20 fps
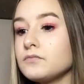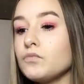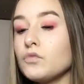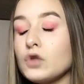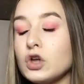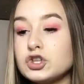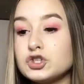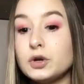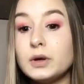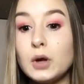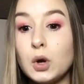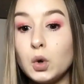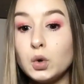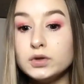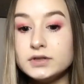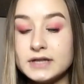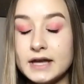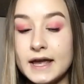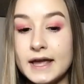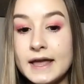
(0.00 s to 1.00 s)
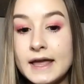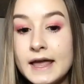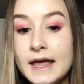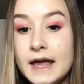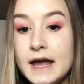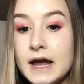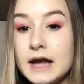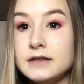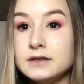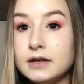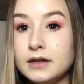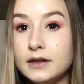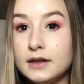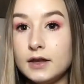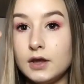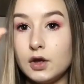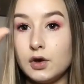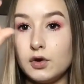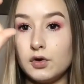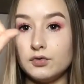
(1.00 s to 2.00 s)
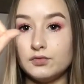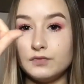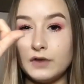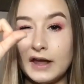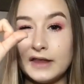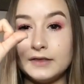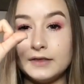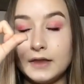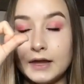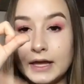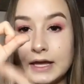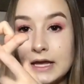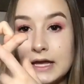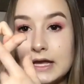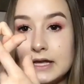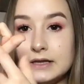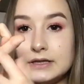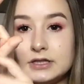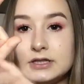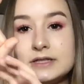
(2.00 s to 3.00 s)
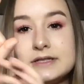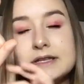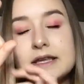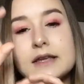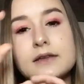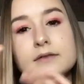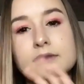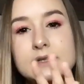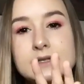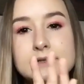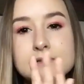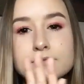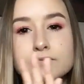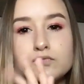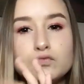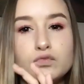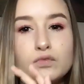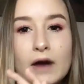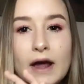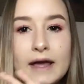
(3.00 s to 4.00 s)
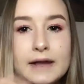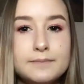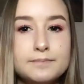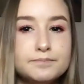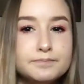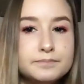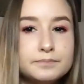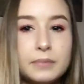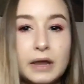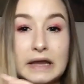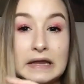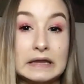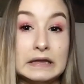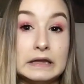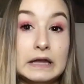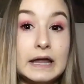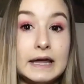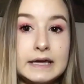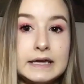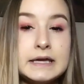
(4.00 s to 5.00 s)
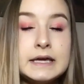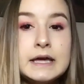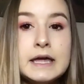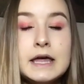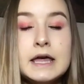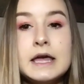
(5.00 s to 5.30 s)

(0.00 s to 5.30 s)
So I hold it. And then the red light, it's like this red, like, light.